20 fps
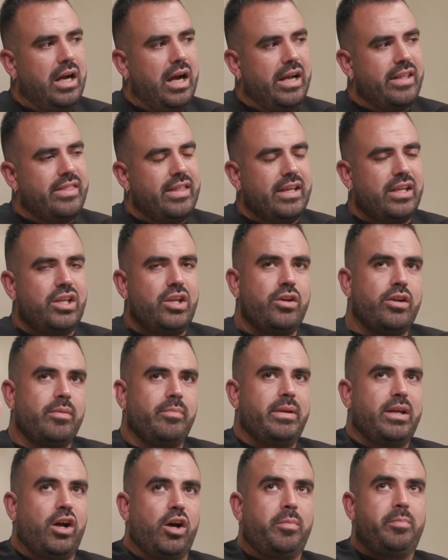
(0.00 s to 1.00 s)
I think you
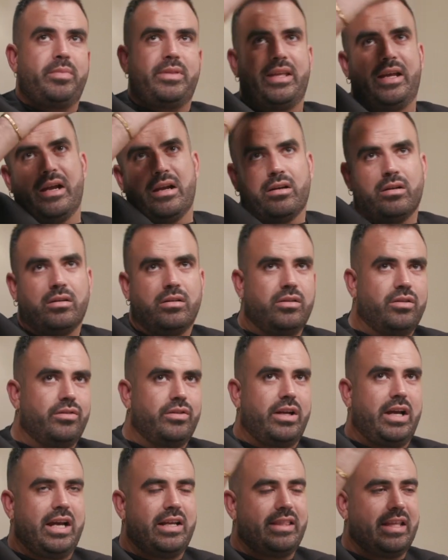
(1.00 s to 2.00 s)
can be up there
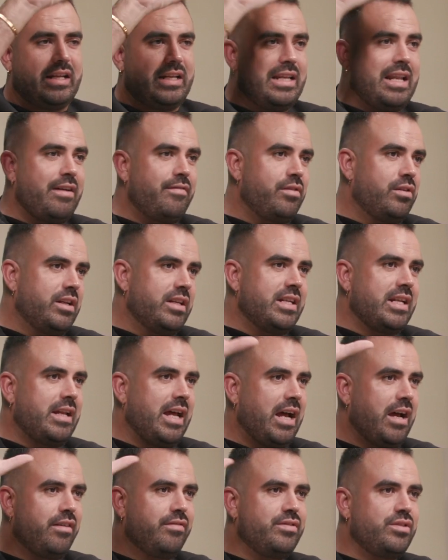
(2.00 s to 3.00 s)
at that level
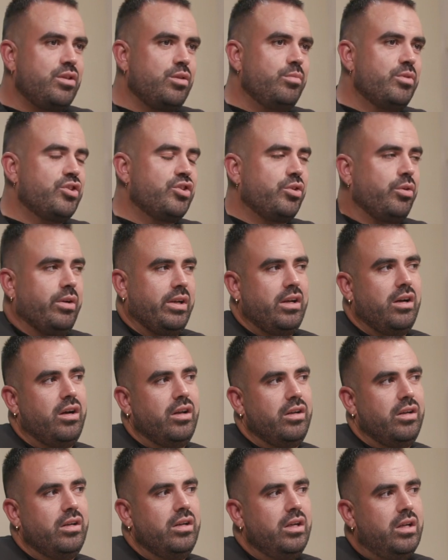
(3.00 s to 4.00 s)
and have so much going
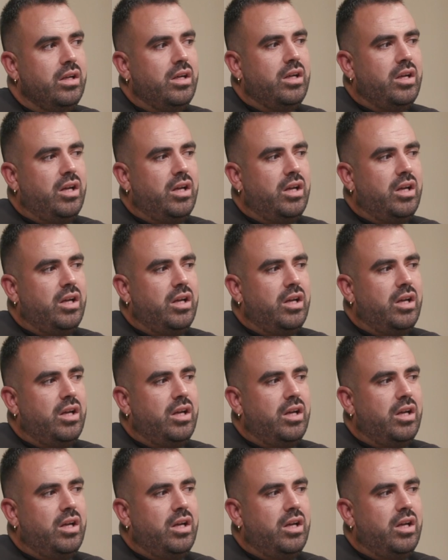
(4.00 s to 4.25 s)
on.